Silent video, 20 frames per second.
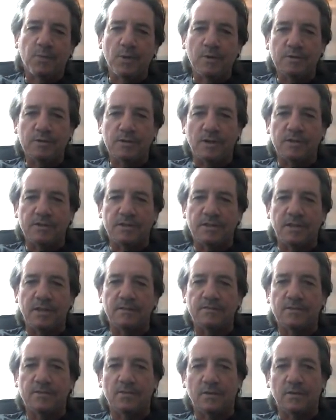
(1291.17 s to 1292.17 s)
ourselves
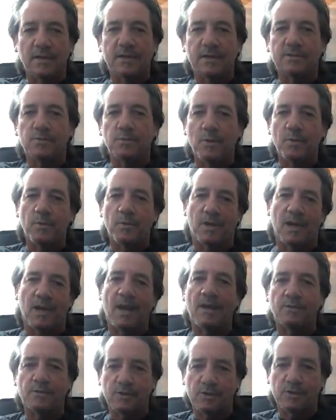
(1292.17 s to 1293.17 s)
unless we were allowed
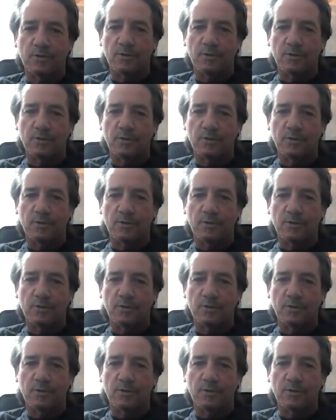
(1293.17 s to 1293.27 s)
to.